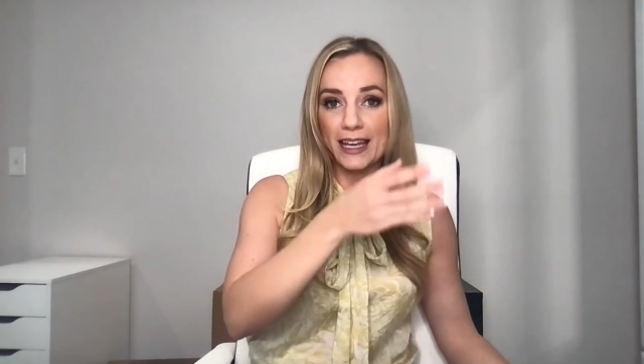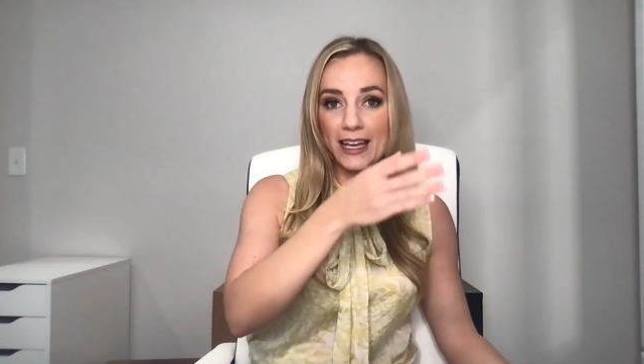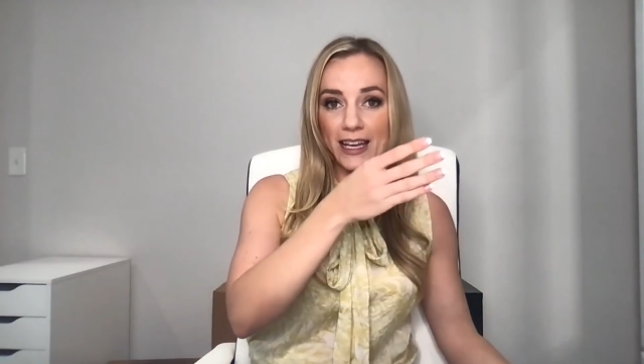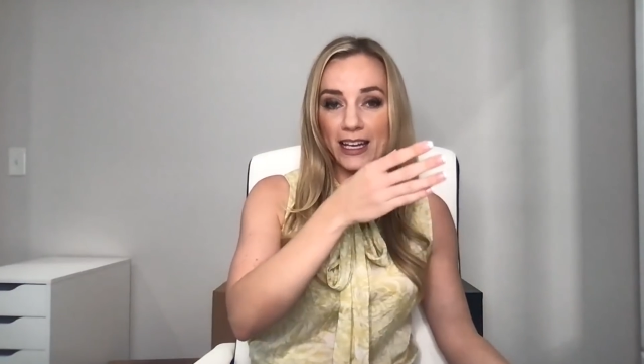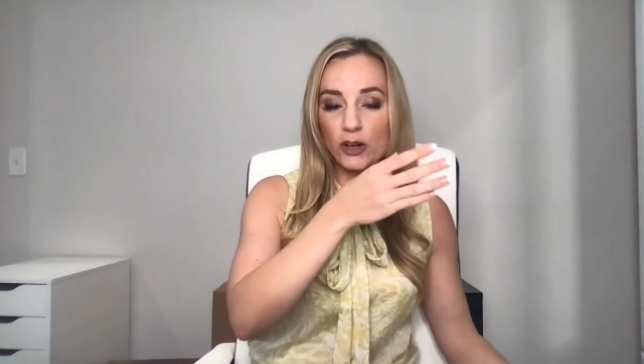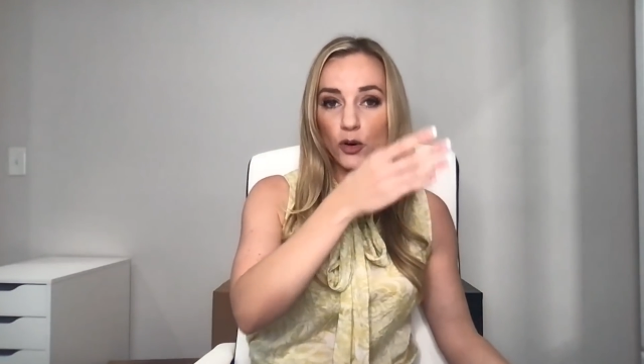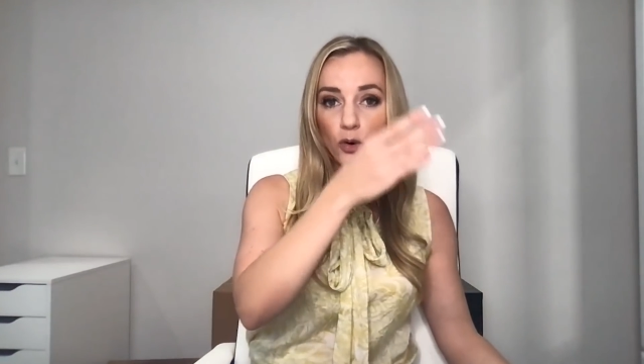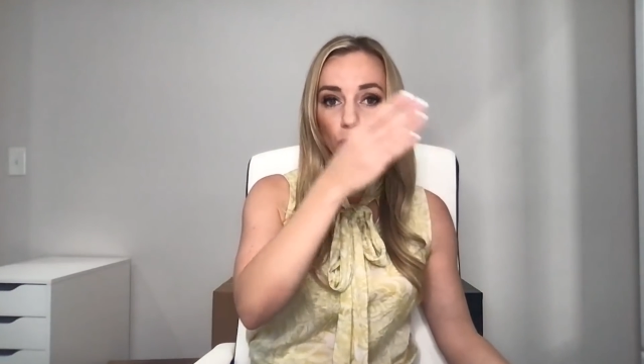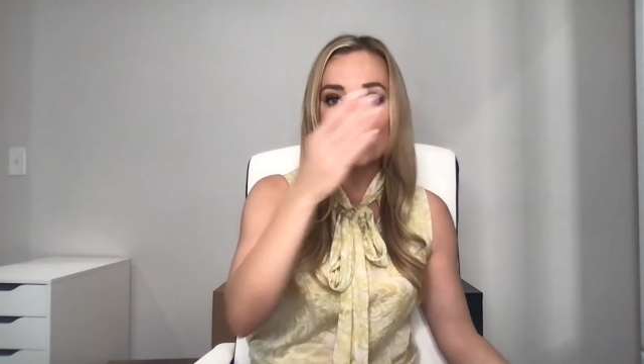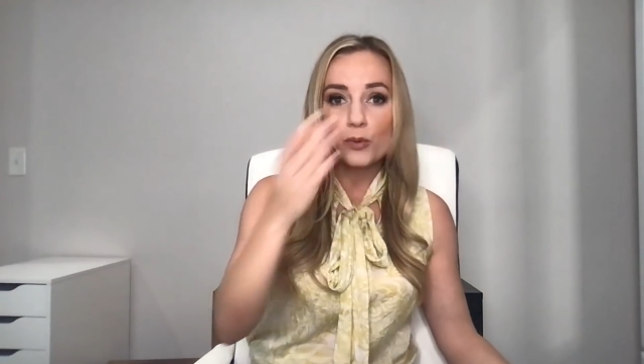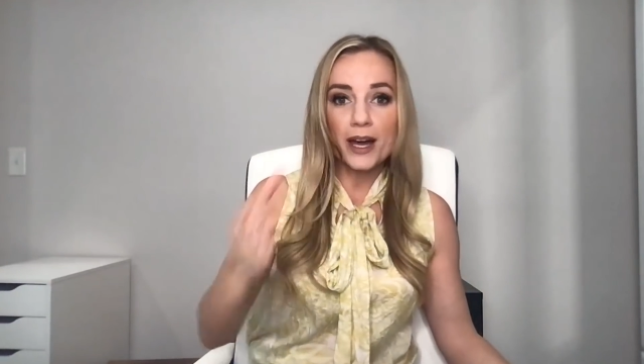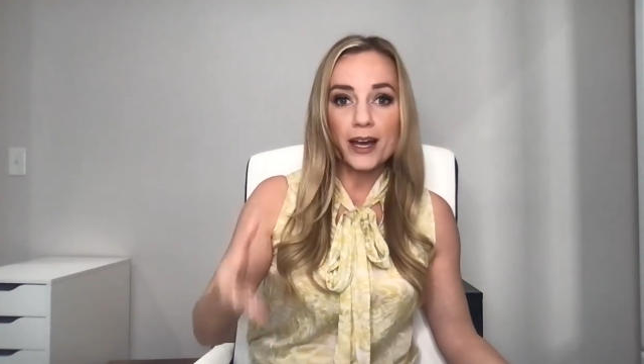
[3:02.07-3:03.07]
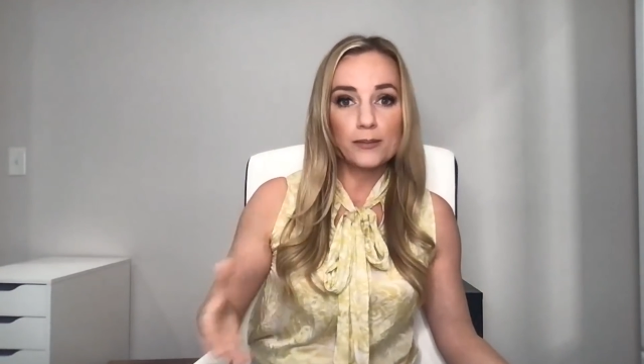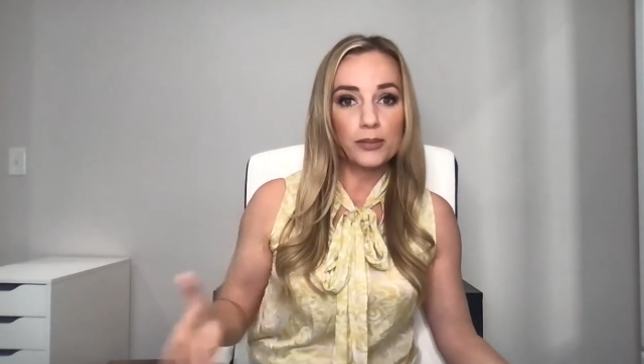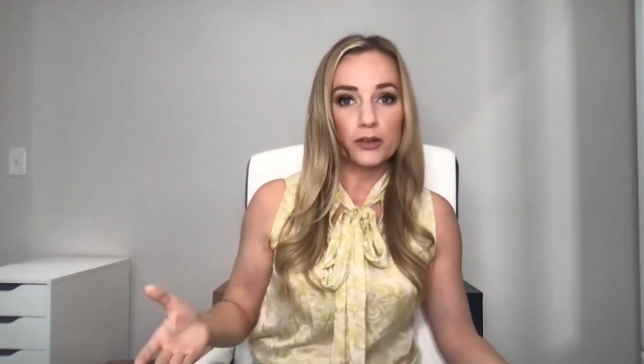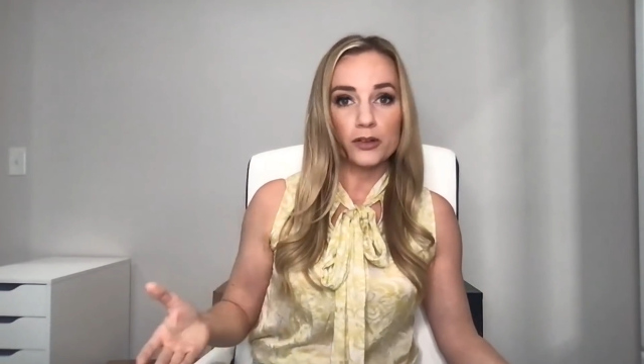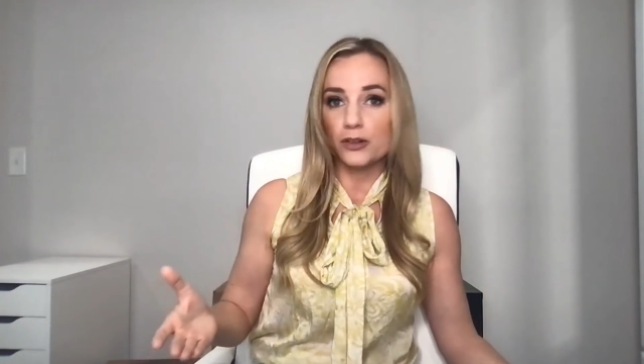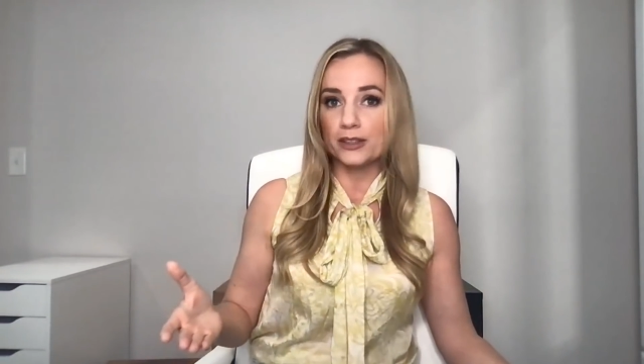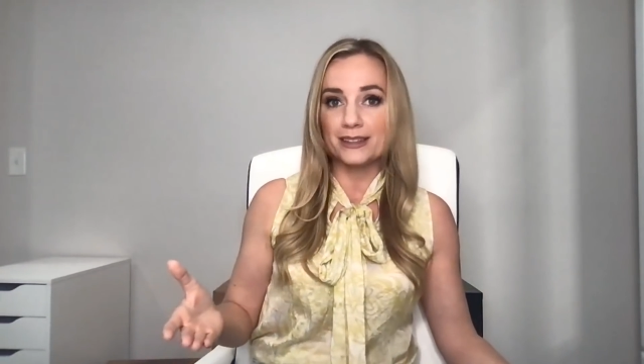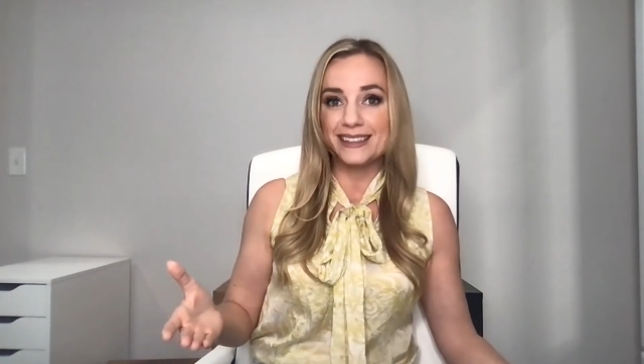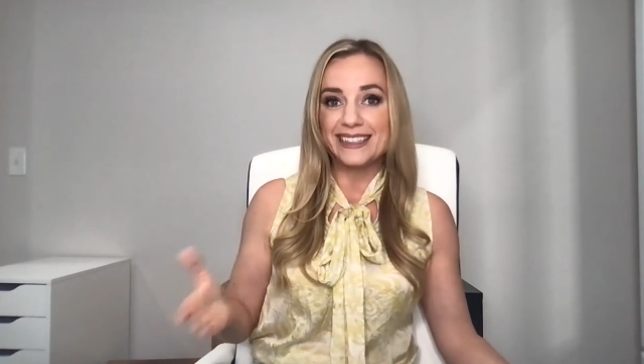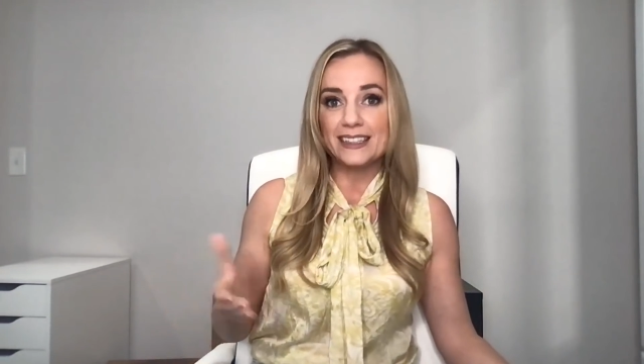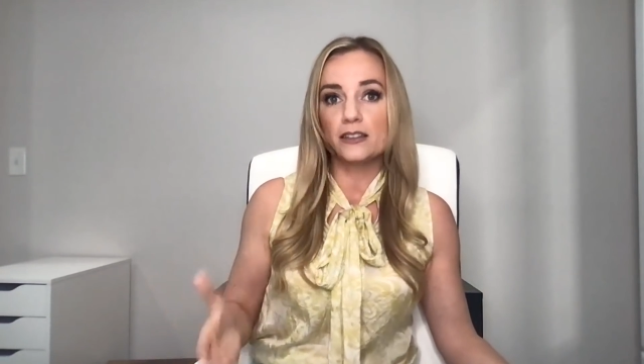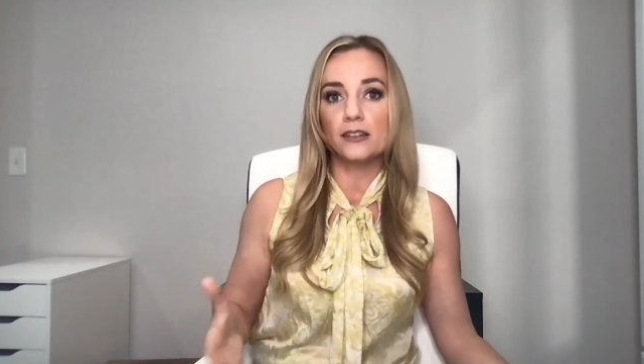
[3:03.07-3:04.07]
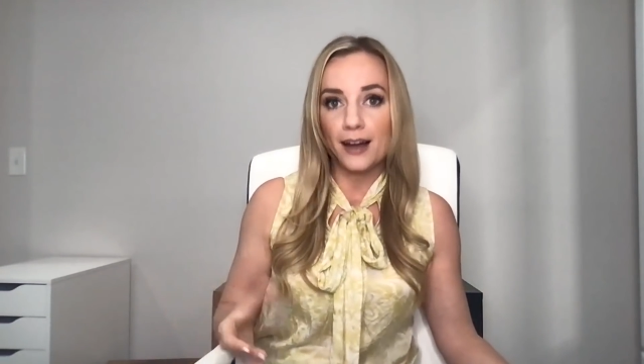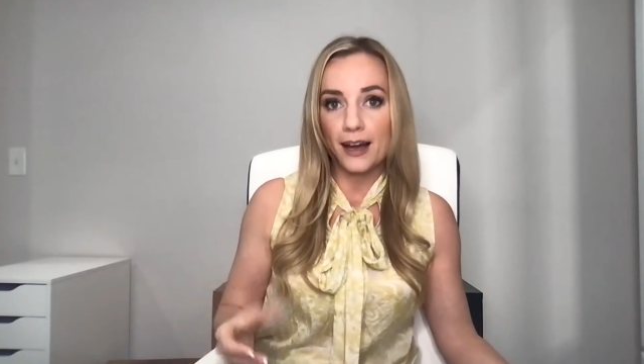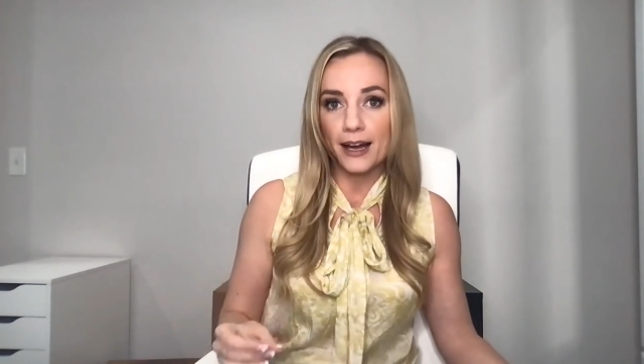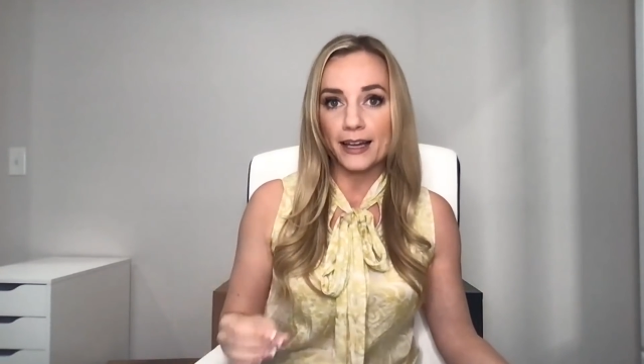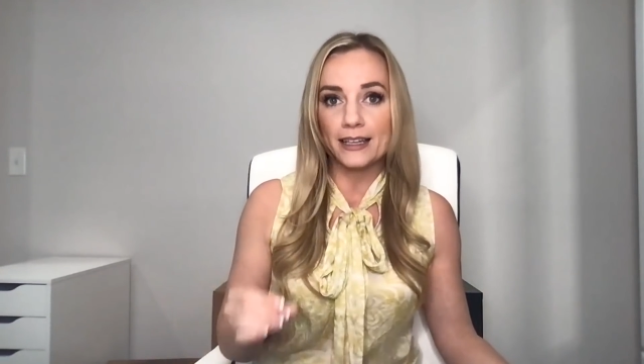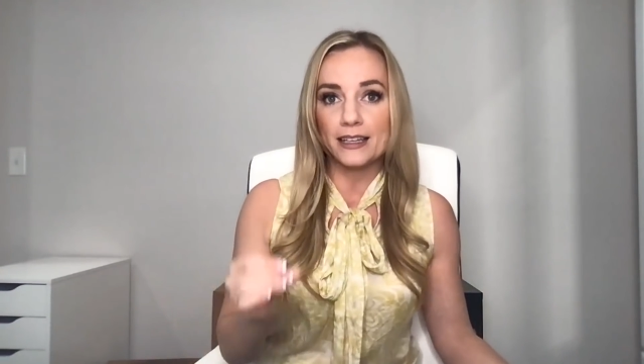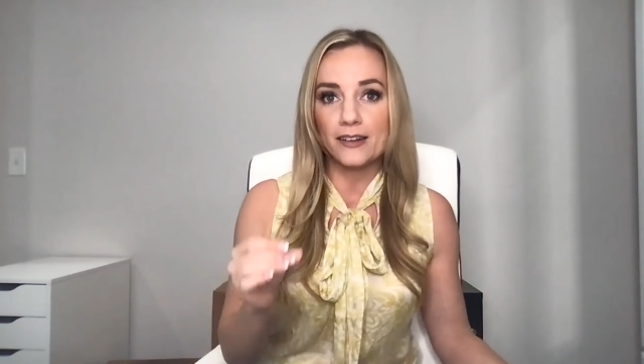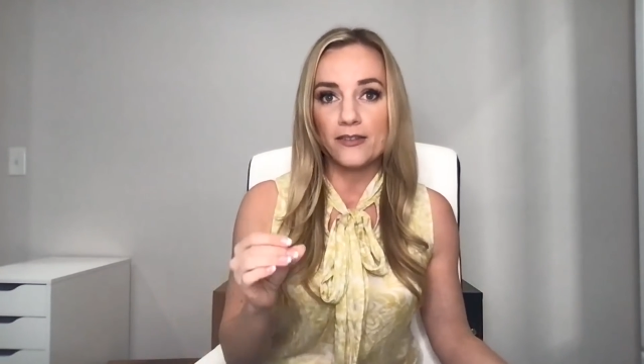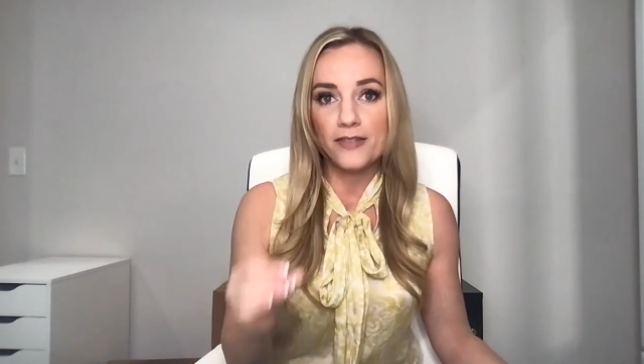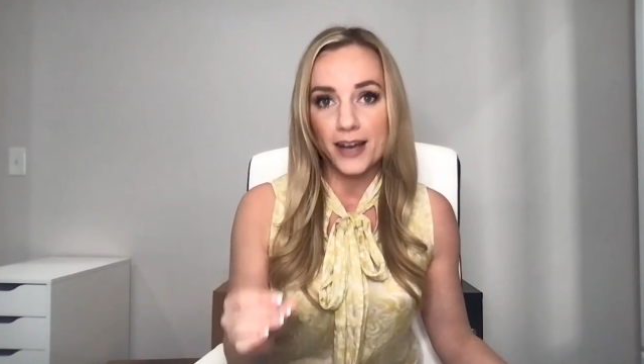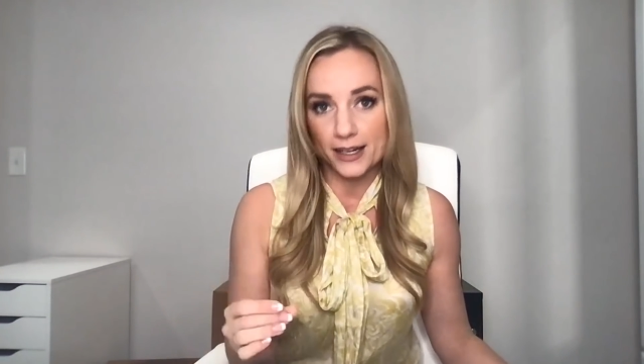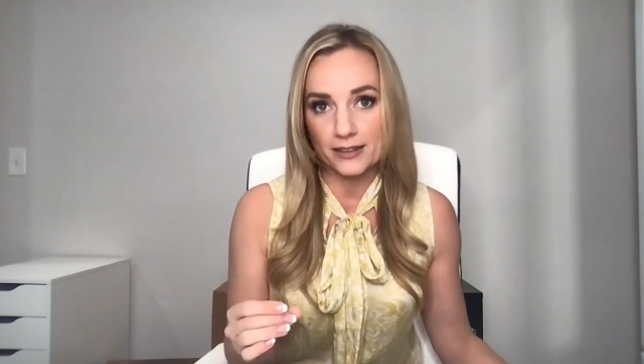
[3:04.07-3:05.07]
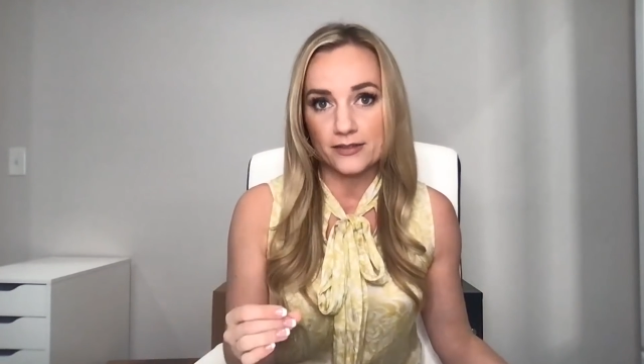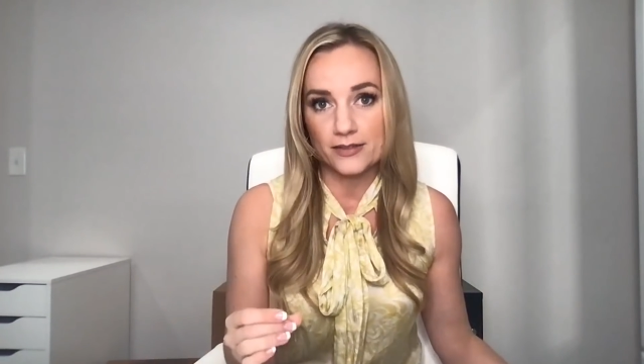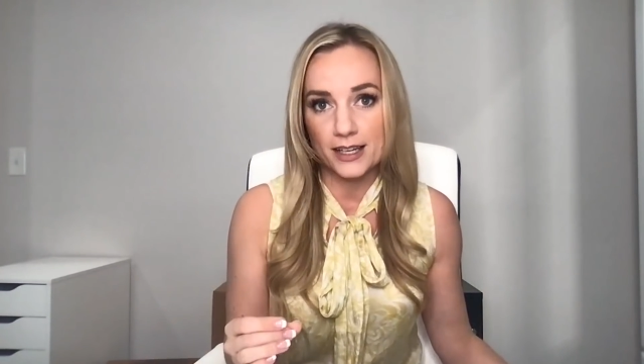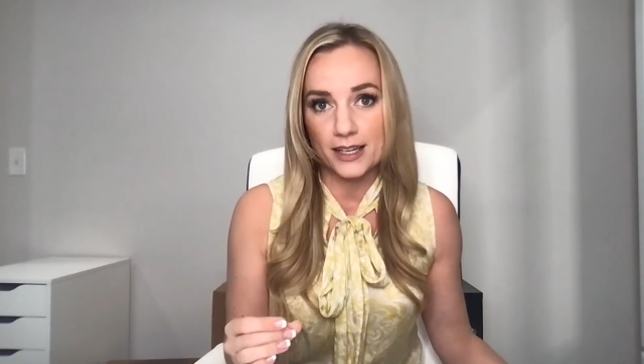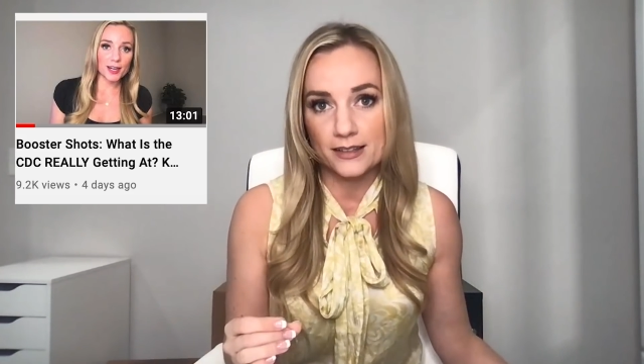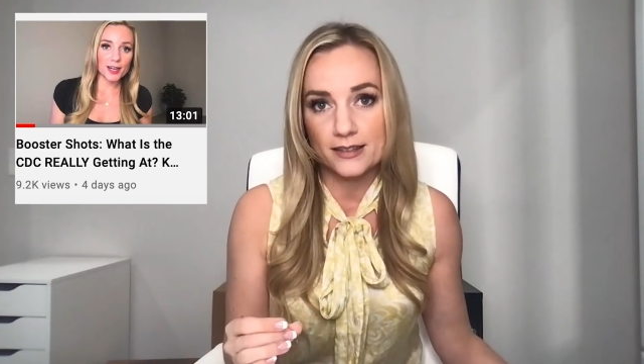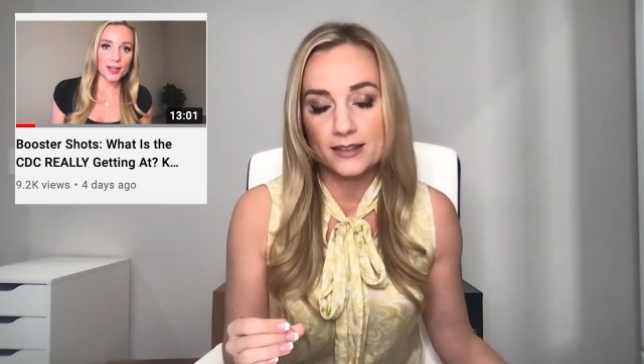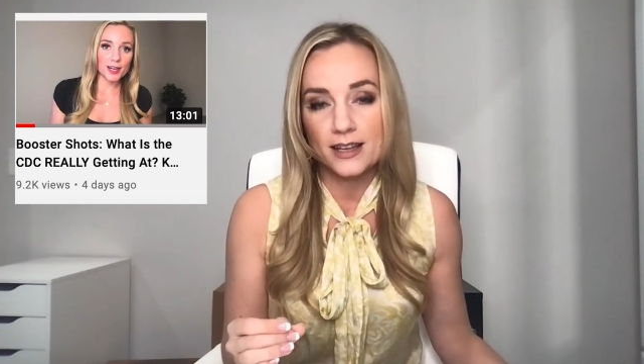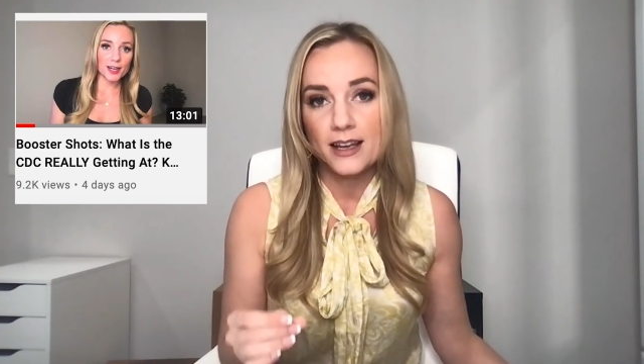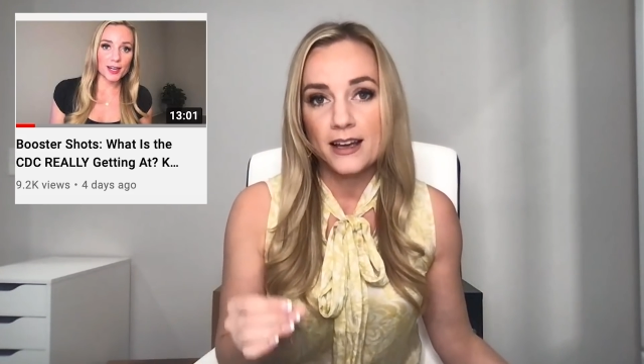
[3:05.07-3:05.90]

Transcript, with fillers: an incredible decline in effectiveness.